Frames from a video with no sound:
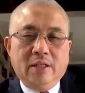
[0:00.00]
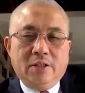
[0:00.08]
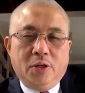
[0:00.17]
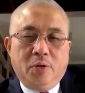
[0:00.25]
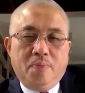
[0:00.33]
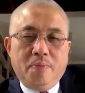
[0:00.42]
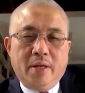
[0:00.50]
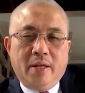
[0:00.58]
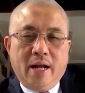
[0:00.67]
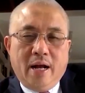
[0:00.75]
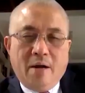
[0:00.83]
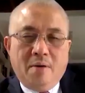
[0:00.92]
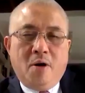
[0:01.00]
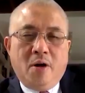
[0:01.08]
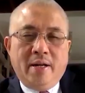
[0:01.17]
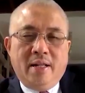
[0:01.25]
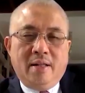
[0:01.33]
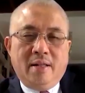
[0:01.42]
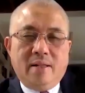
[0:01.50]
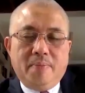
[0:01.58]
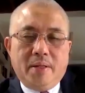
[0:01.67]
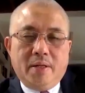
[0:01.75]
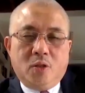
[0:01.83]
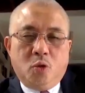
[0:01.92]
So in our
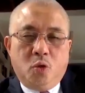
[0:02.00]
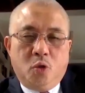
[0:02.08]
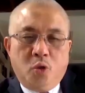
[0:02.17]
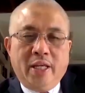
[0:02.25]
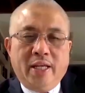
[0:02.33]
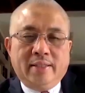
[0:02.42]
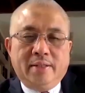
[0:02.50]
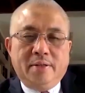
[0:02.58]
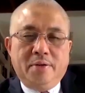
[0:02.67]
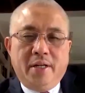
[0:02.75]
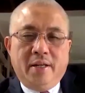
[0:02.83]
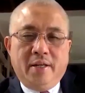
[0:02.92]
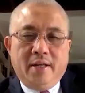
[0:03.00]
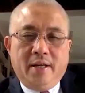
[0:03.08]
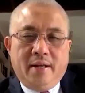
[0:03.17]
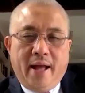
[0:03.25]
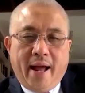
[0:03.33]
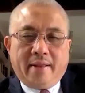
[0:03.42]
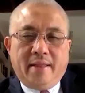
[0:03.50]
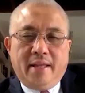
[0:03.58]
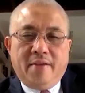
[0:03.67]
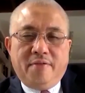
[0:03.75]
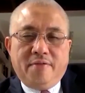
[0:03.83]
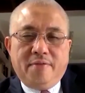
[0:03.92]
model, to do this, you need an
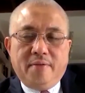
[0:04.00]
active,